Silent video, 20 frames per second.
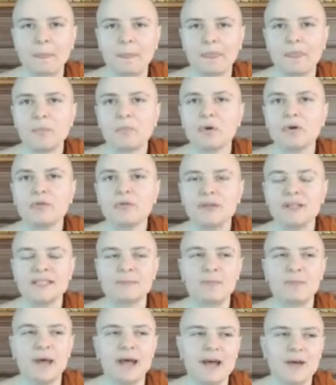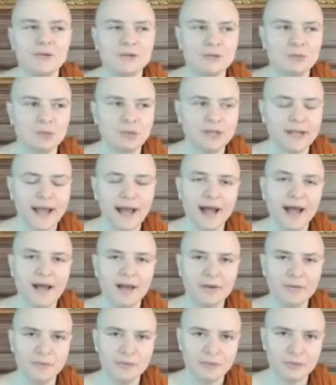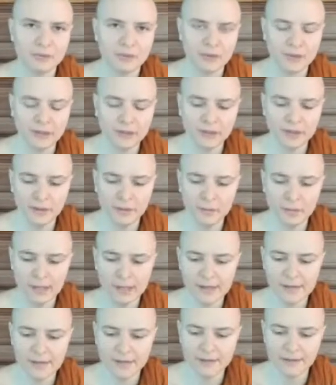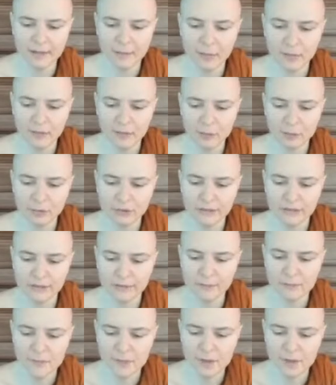the perfect spouse would have back in the time of the Buddha.